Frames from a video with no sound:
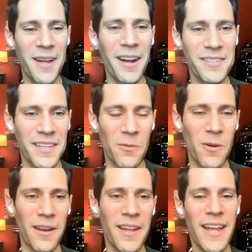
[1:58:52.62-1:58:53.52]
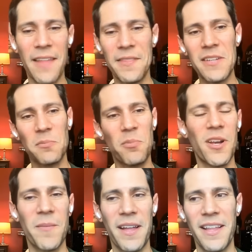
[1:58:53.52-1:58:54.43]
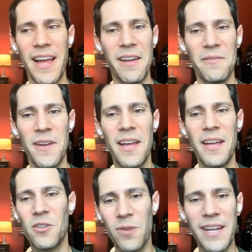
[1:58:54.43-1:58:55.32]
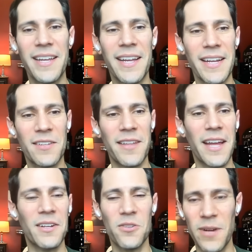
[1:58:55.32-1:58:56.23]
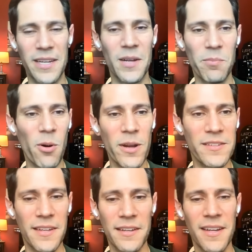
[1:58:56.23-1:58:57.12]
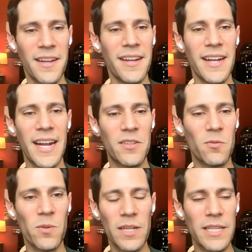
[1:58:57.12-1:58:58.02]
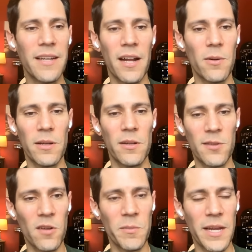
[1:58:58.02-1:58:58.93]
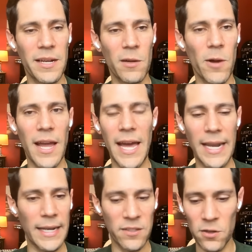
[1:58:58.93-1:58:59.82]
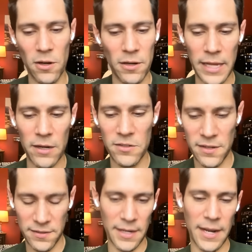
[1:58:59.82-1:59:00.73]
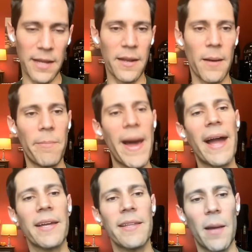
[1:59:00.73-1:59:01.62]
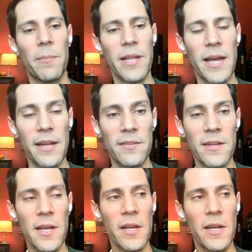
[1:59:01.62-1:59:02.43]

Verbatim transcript: toxic one. At this point in my life, drinking is like drinking poison. It's really not going to serve me anyway. And sooner or later, it's just going to end up back in that place.